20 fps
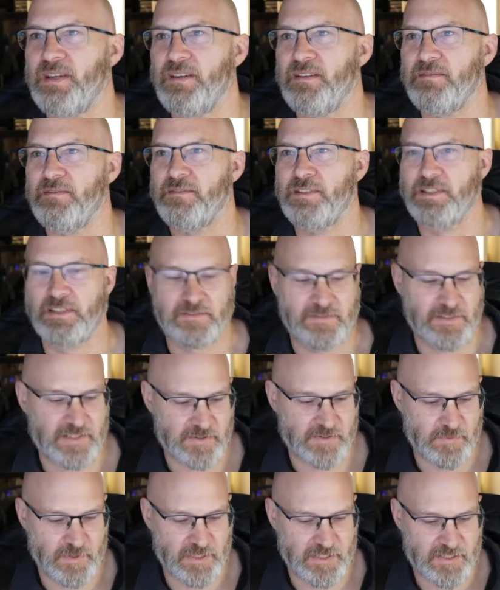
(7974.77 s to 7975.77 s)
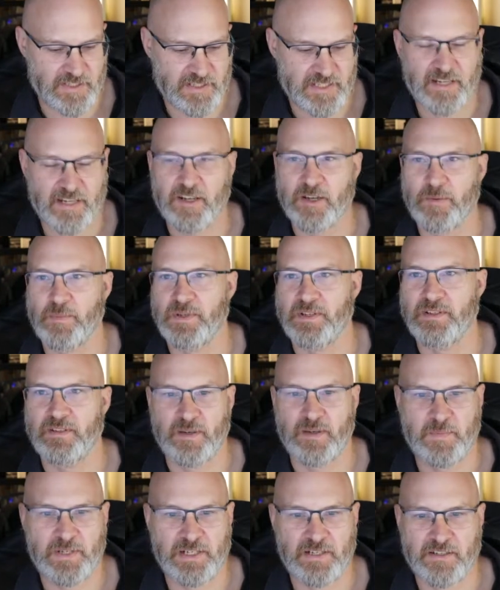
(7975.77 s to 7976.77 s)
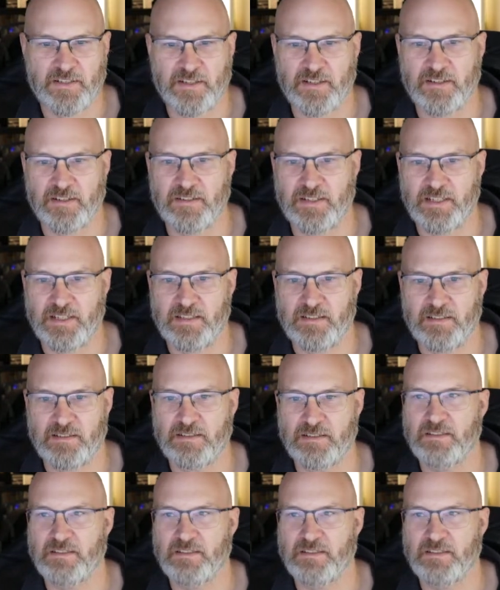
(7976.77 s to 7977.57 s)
Well, this is what I just had open a minute ago in